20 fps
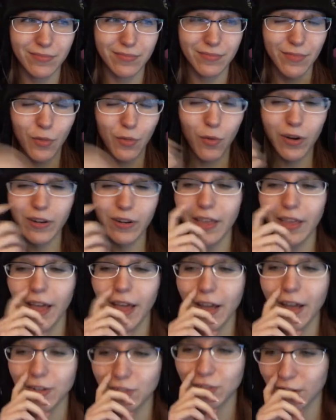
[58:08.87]
are they
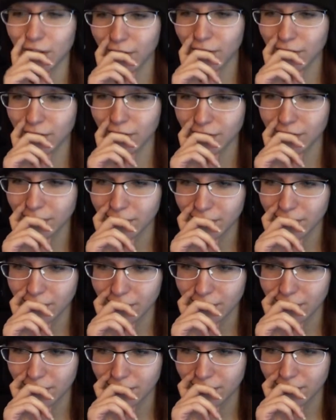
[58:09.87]
actually called?
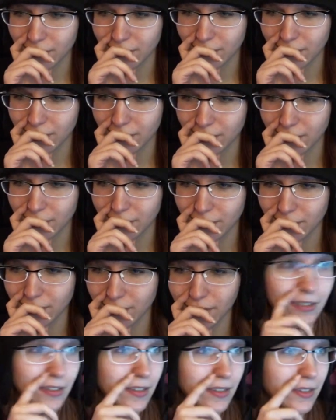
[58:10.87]

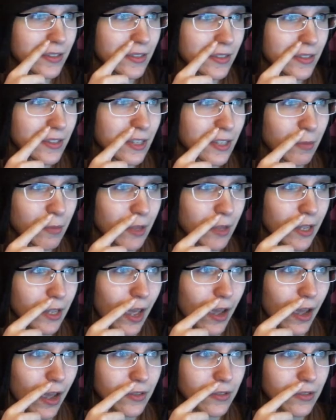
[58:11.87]
Is it Stimulcast?